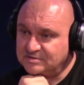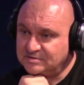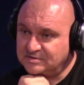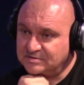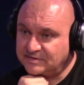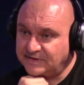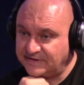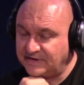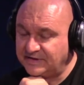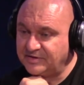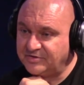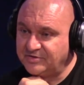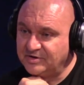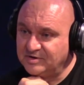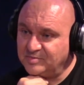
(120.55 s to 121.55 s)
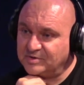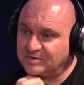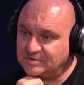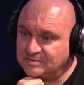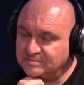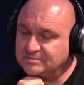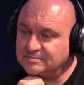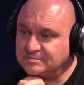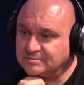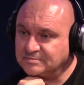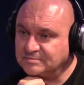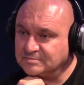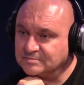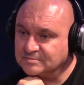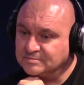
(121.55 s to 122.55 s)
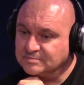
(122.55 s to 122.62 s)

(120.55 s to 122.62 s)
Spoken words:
I'm eventually going to go. I'm probably going to go